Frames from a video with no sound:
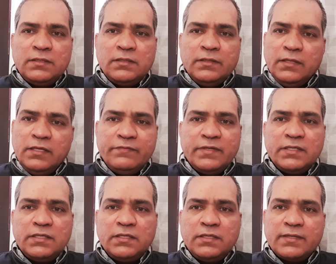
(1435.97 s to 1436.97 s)
live
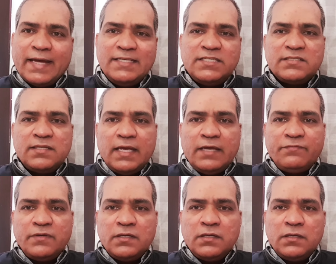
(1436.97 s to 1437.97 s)
a righteous life,
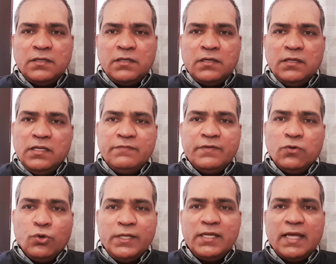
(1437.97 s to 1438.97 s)
live a
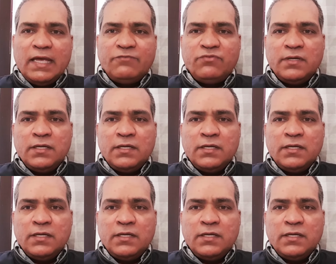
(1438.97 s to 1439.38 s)
holy life,